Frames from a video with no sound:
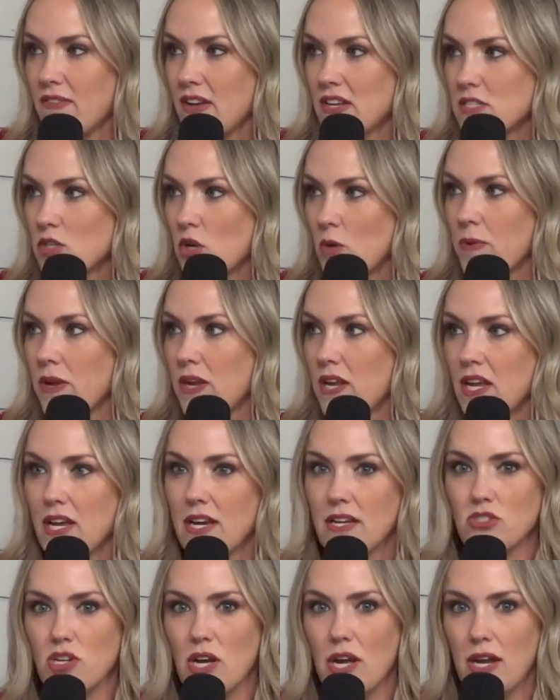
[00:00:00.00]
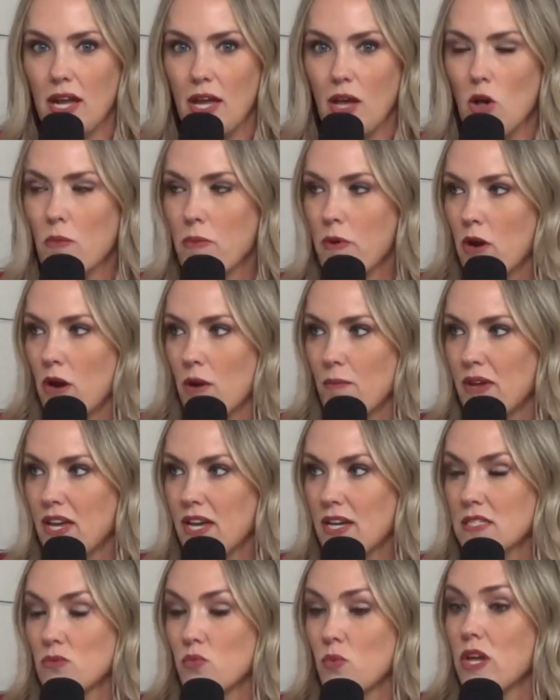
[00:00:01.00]
Investopedia and trying to help her
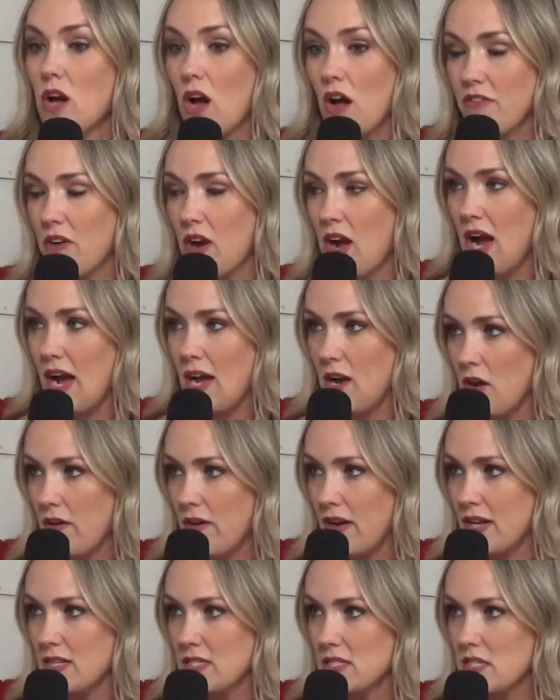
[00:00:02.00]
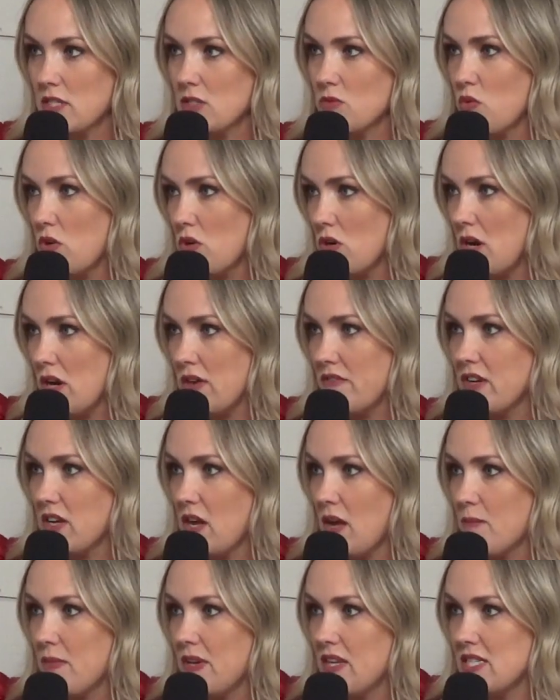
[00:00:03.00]
because we offer IRAs because we're not of a
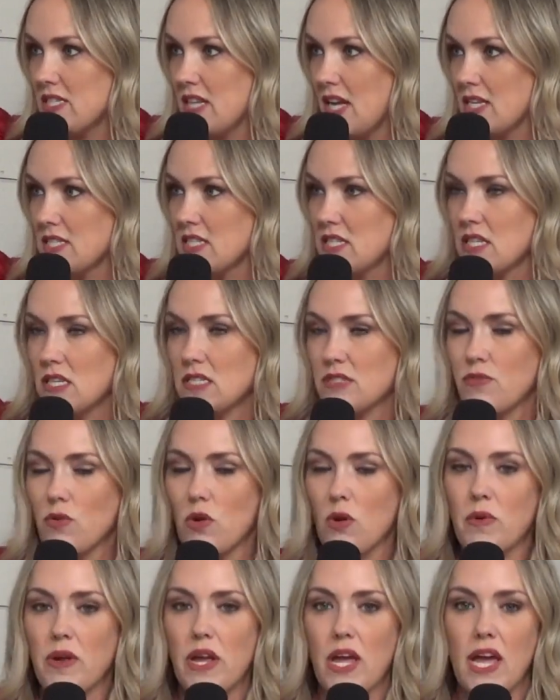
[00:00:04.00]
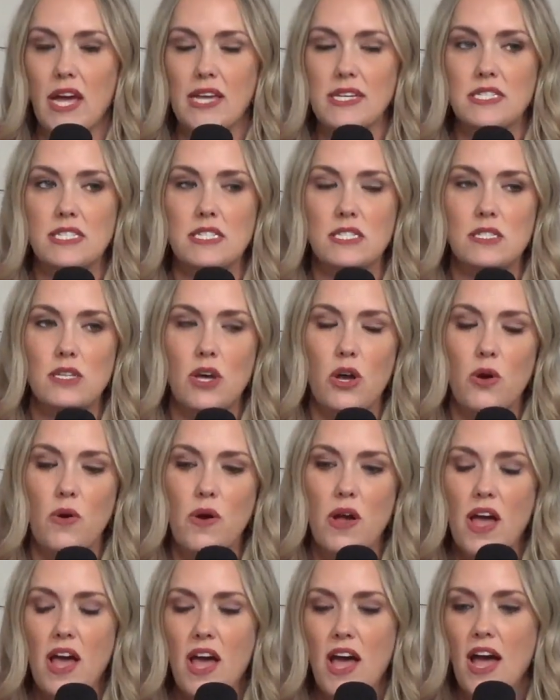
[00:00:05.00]
company size that does 401ks. And
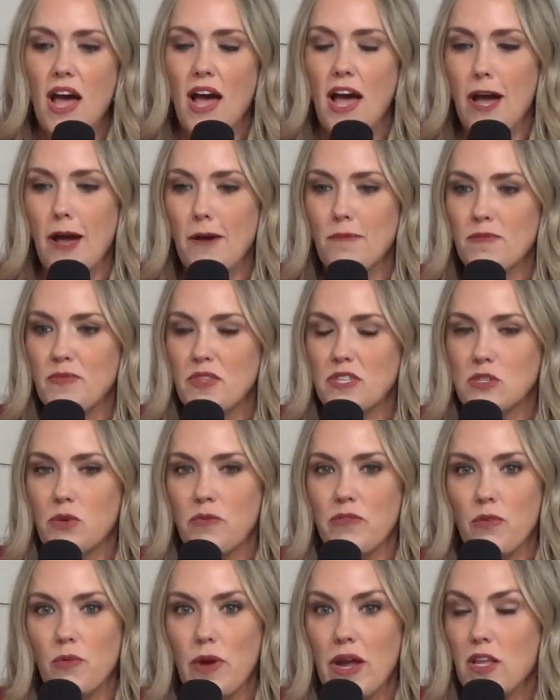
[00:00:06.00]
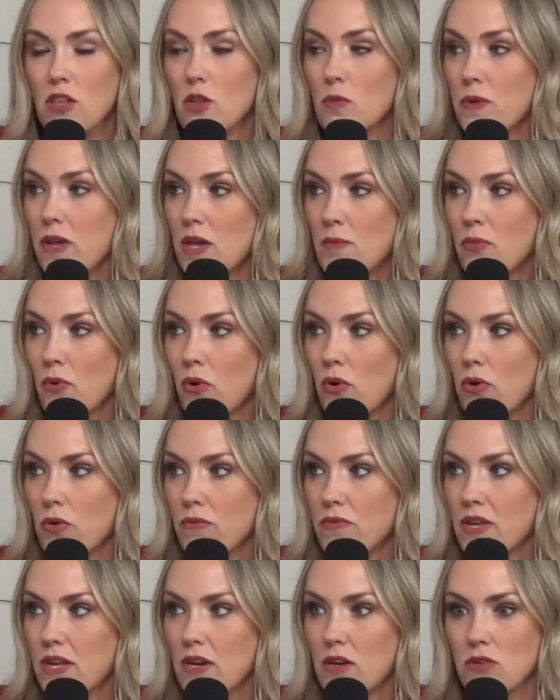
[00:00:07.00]
so for regular people
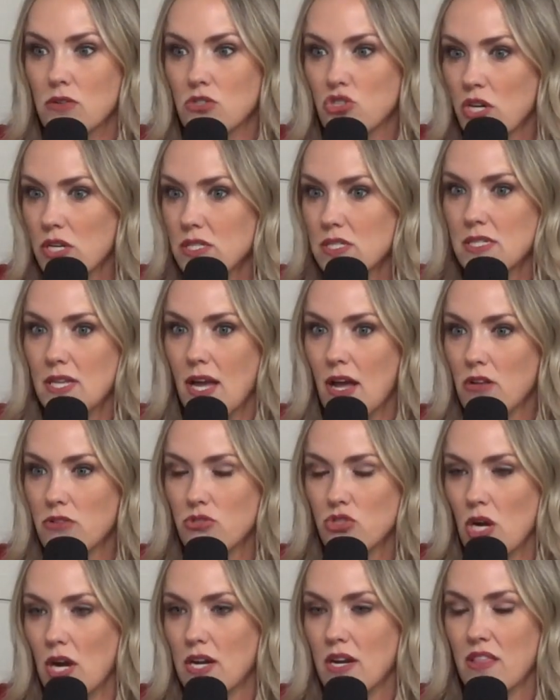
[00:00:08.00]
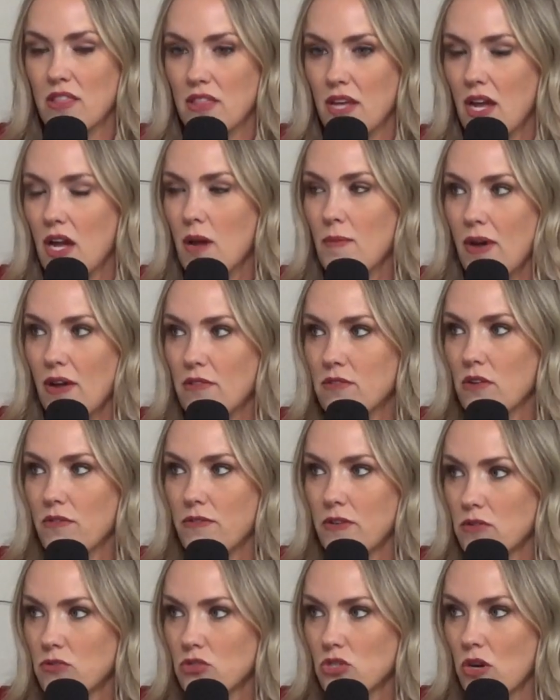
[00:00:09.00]
that are just now trying to think about their
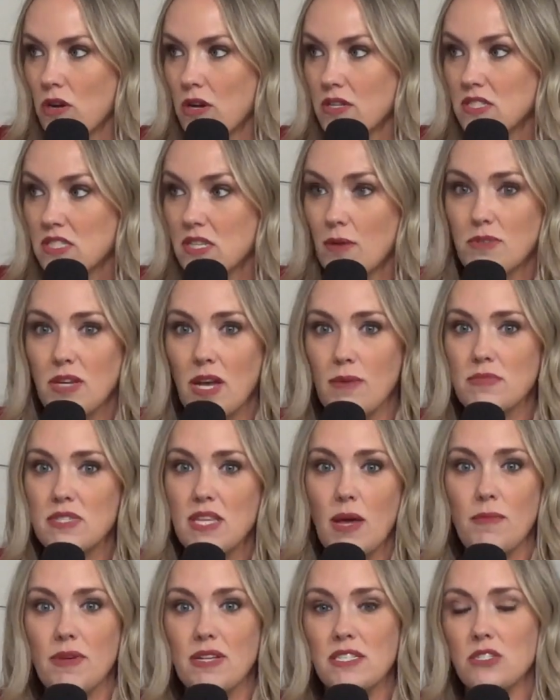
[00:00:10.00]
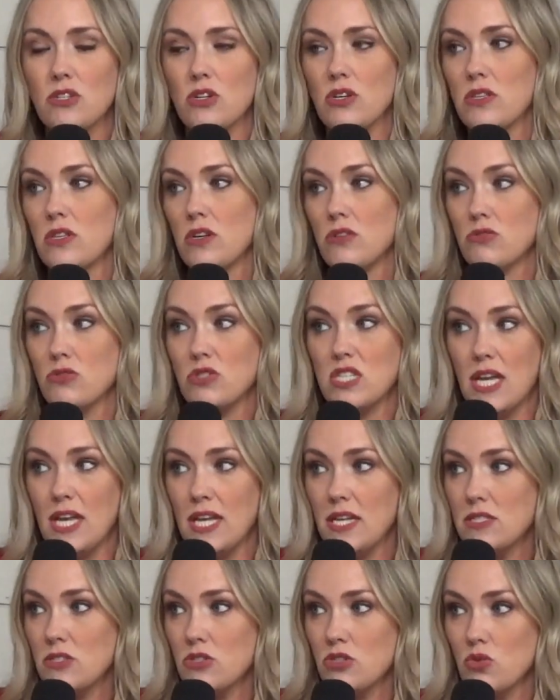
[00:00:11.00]
future, and sometimes that means they're in their
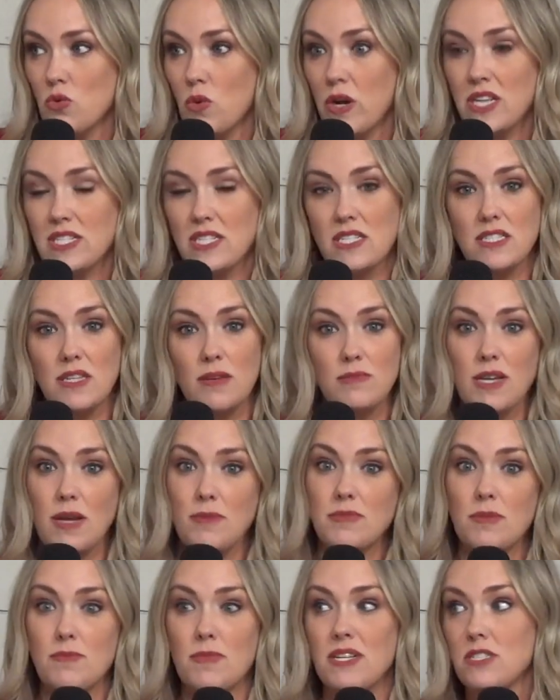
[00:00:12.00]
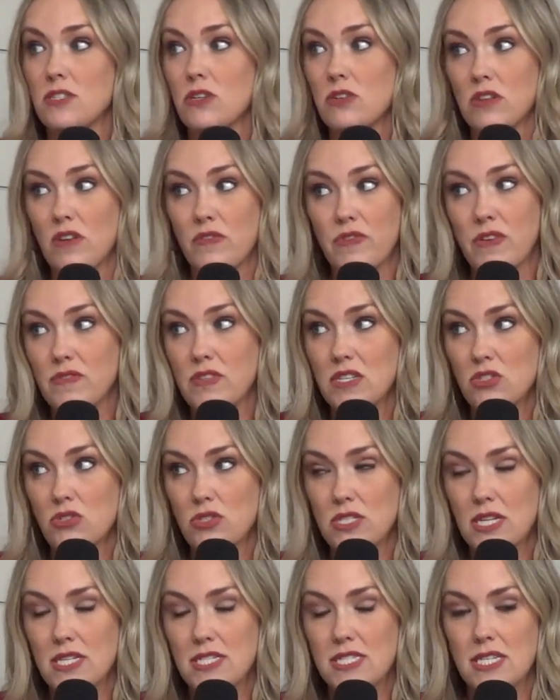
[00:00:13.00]
teens and 20s, and sometimes it means they're in their 50s or
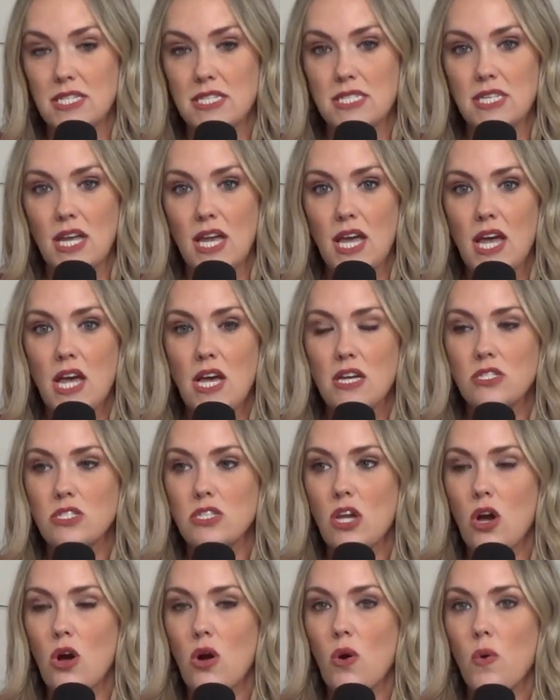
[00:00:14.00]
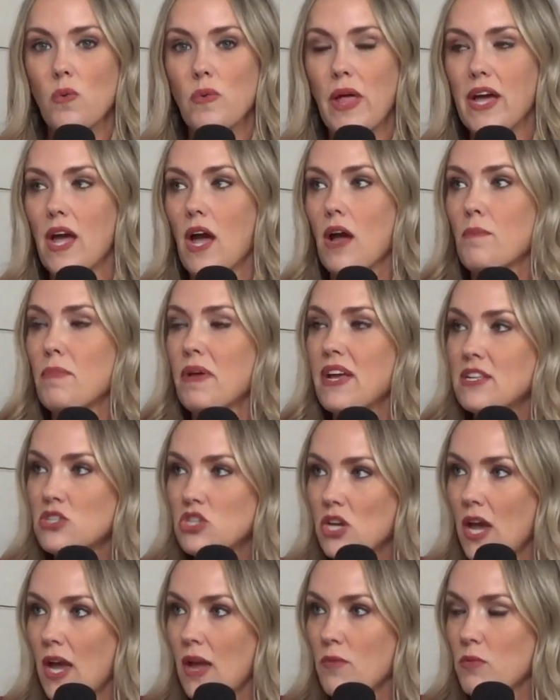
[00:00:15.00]
60s. So like a big
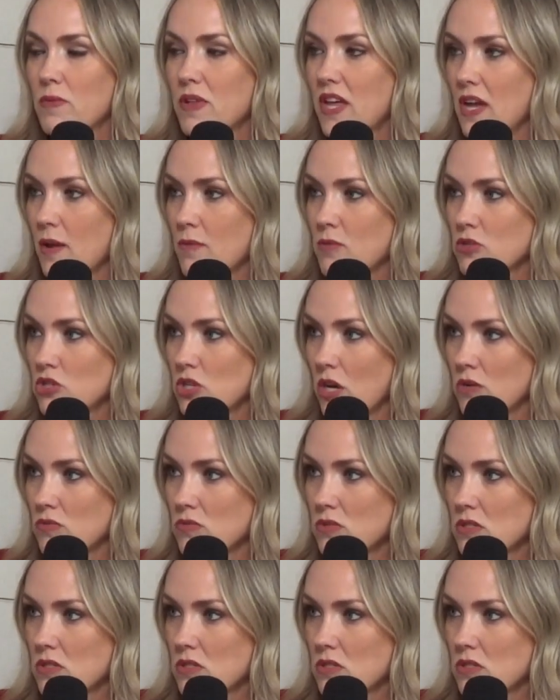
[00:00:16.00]
chain would be like Edward Jones.